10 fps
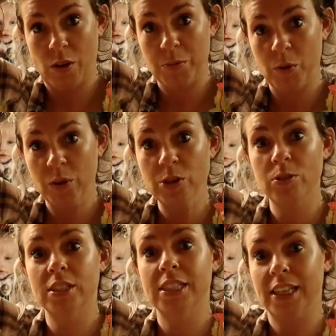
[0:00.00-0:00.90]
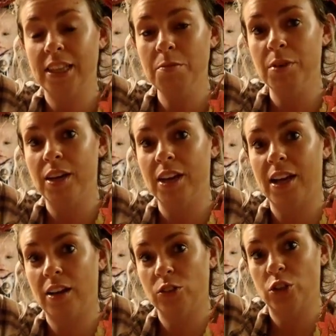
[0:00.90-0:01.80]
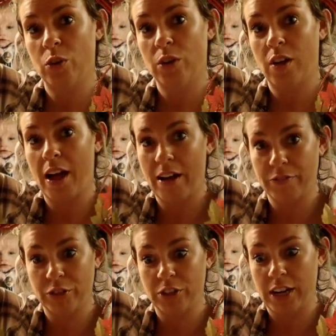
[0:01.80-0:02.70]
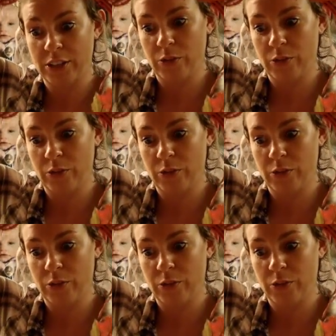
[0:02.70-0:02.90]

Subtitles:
So I'm going to stick them in and I'll show y'all after I